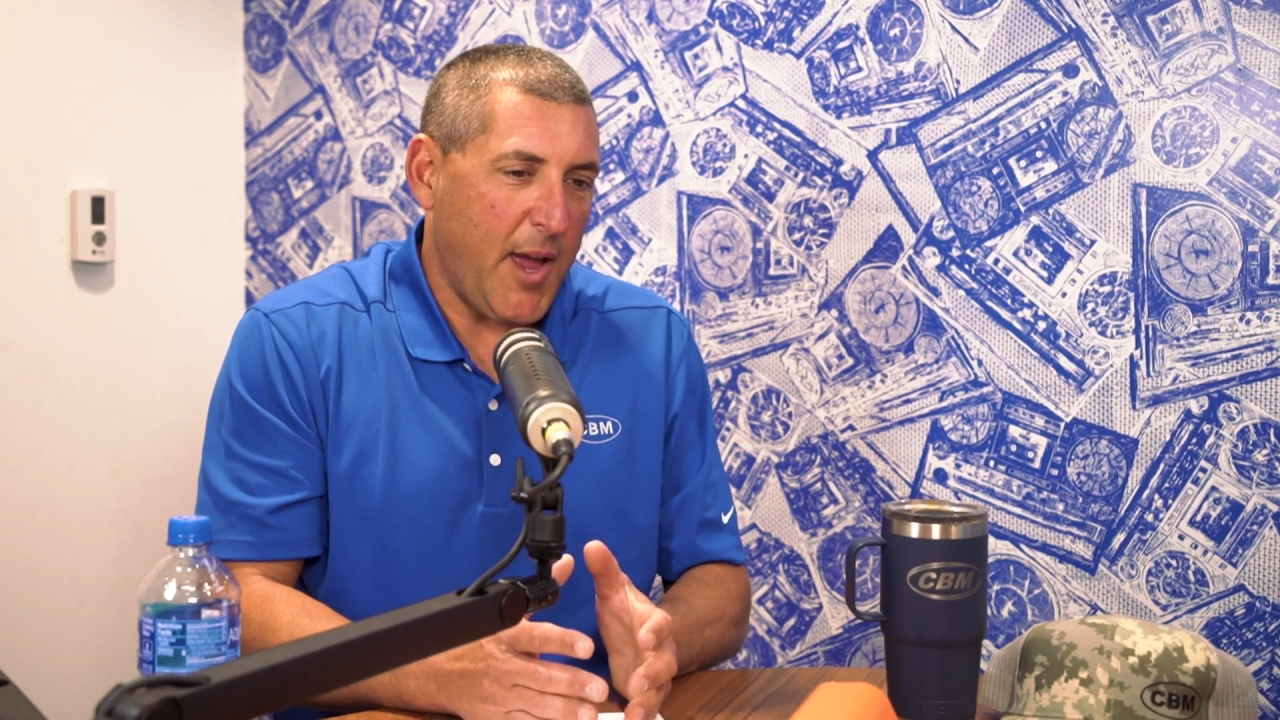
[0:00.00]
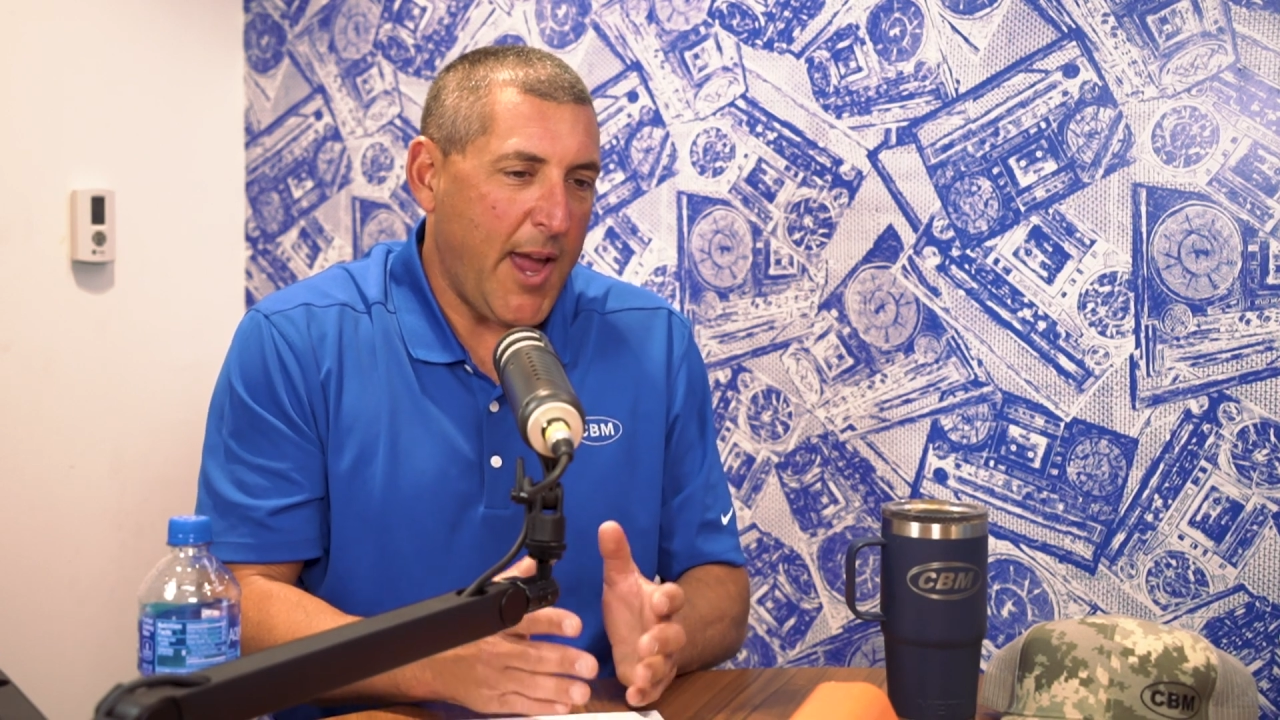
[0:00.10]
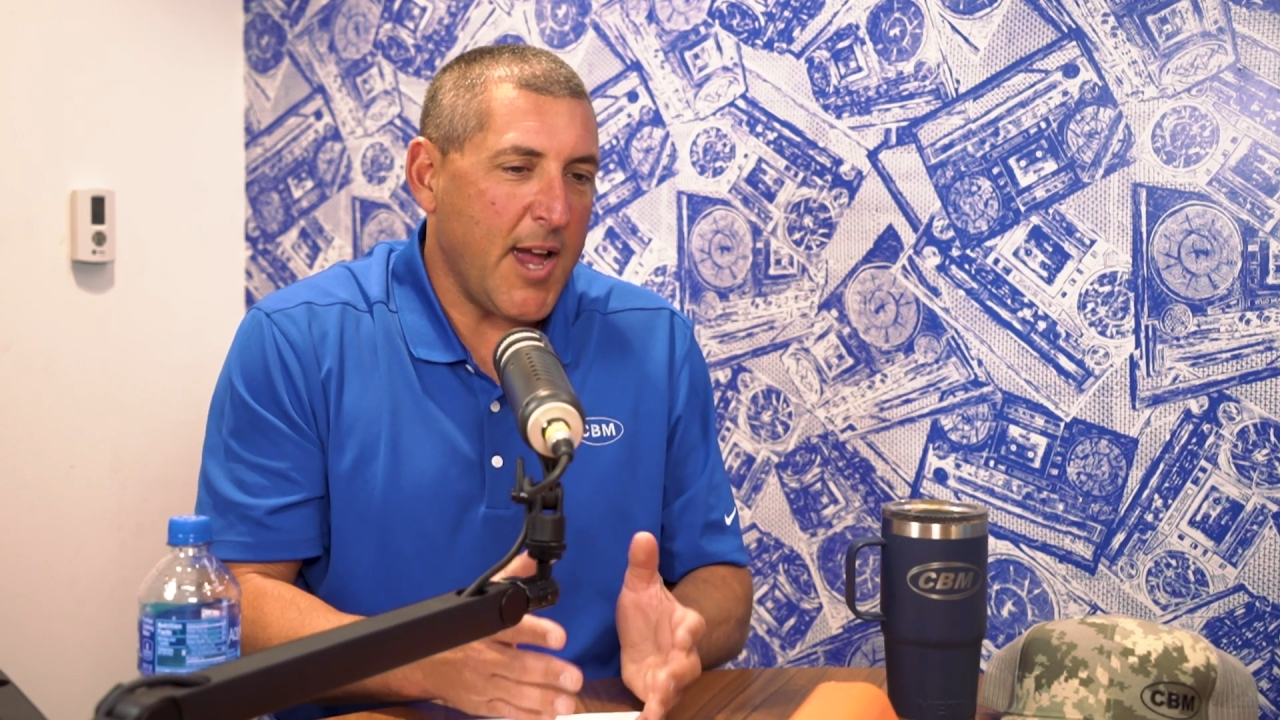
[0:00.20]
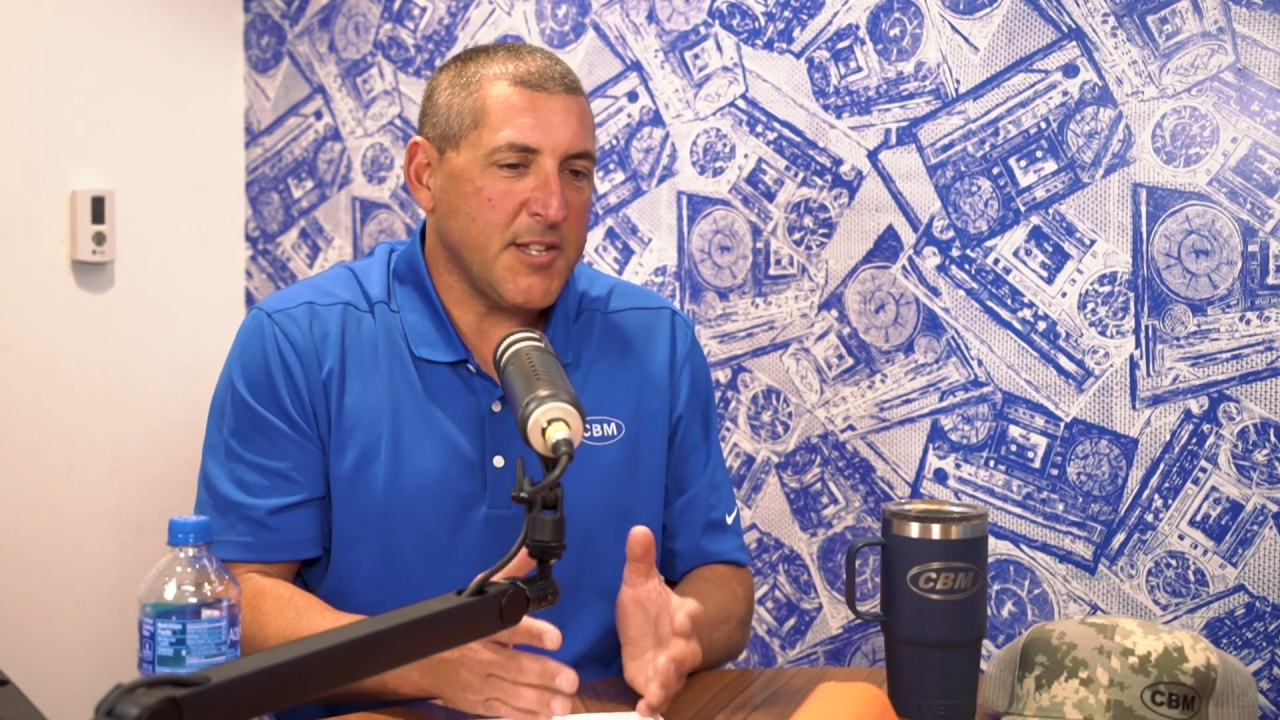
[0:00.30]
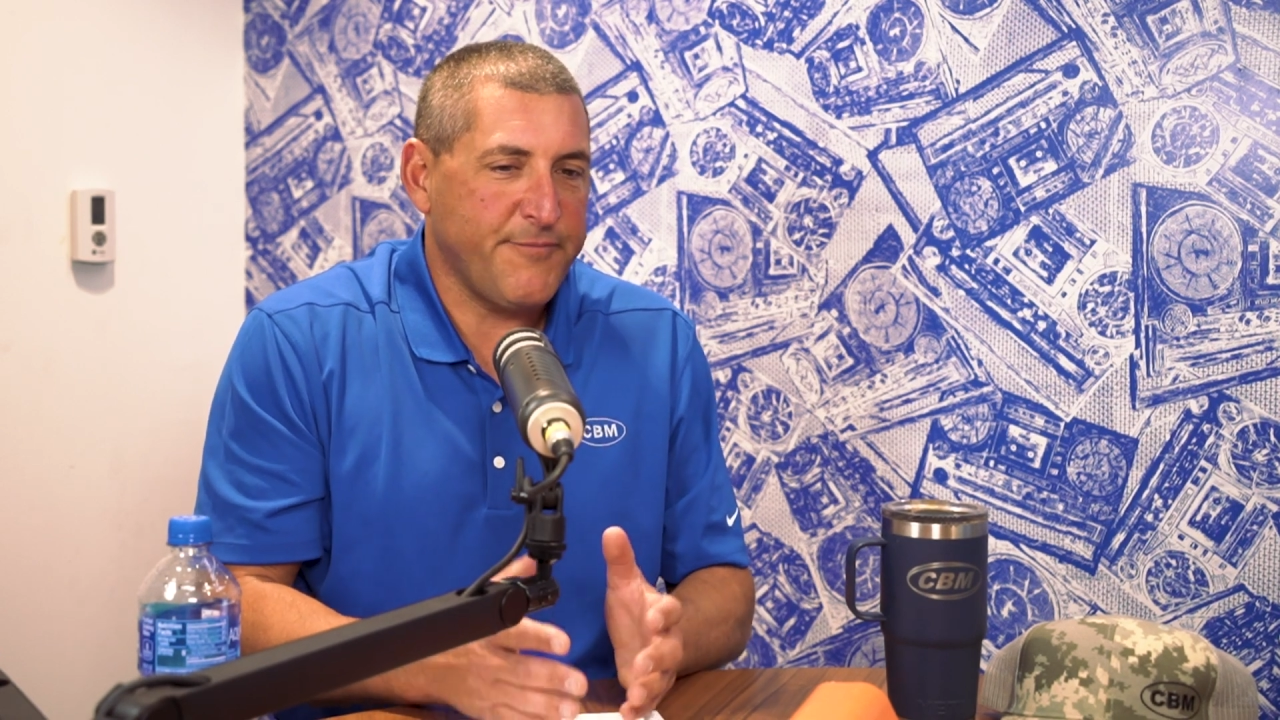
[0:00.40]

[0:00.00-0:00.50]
adds